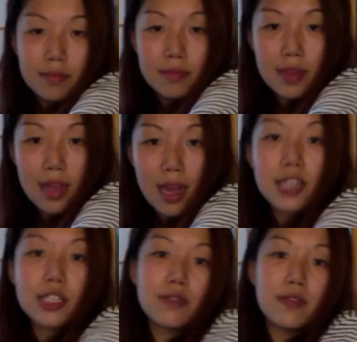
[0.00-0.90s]
I should have
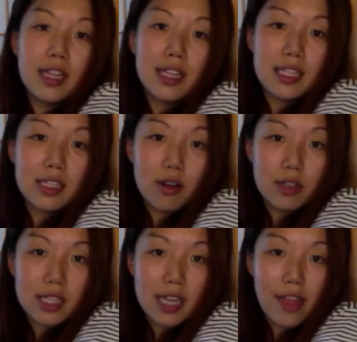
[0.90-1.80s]
done this all
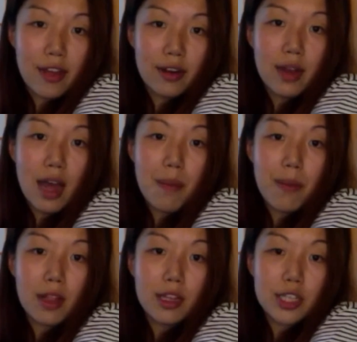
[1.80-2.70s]
together. I
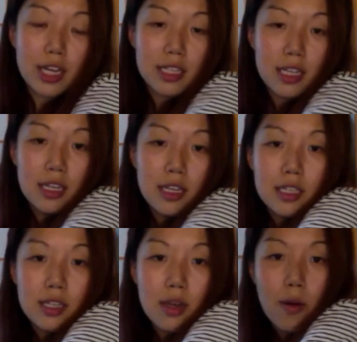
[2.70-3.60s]
apologize.
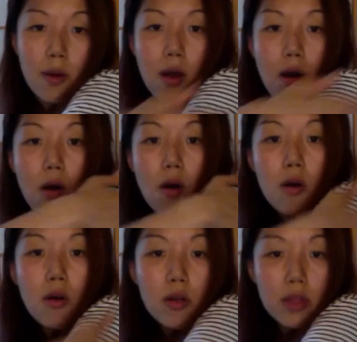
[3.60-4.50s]
So
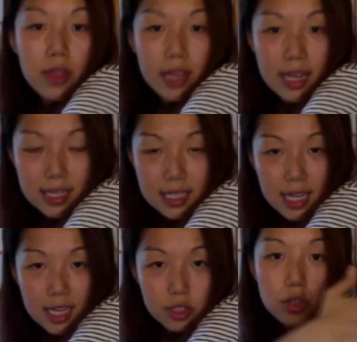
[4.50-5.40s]
all the
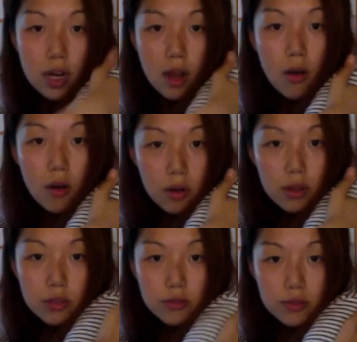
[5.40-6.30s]
extensors, all
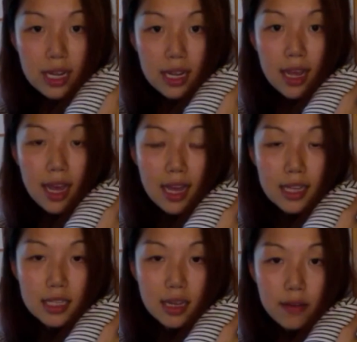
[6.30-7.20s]
three heads
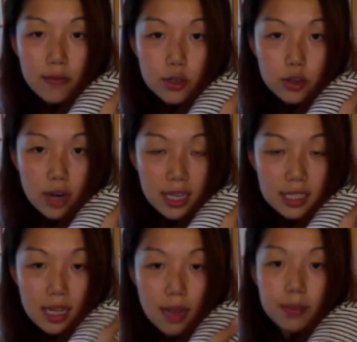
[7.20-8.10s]
of the
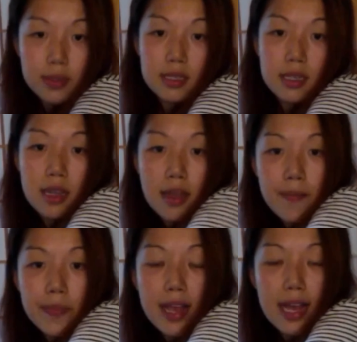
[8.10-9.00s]
triceps,
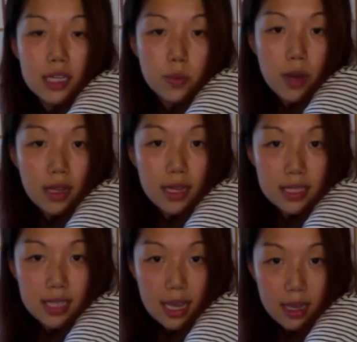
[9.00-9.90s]
as well as the
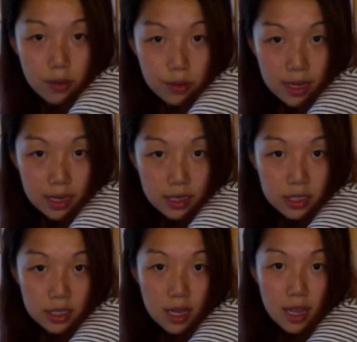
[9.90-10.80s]
anconeus,
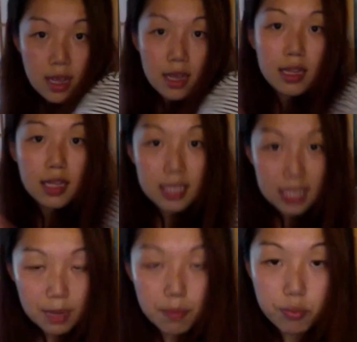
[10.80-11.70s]
the deep
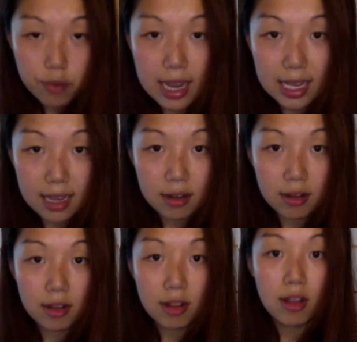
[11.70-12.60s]
brachial
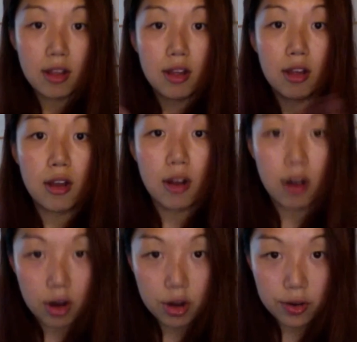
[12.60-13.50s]

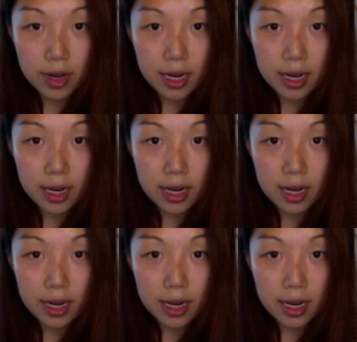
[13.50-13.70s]
artery,